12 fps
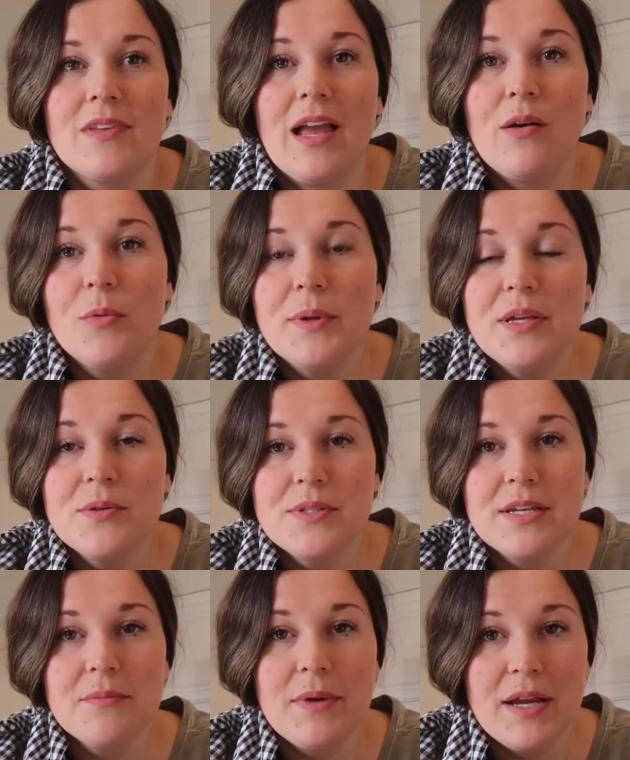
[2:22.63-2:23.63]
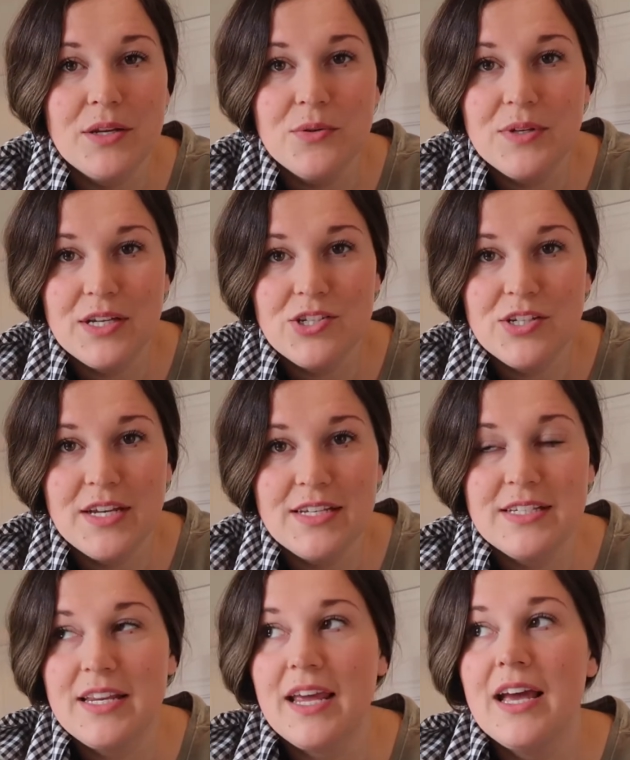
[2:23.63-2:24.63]
I will be using my new
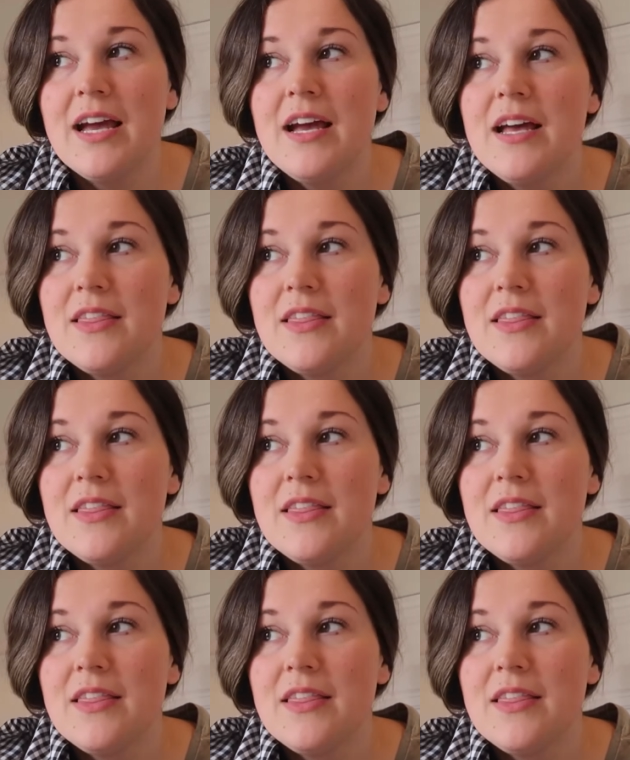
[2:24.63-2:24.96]
KitchenAid today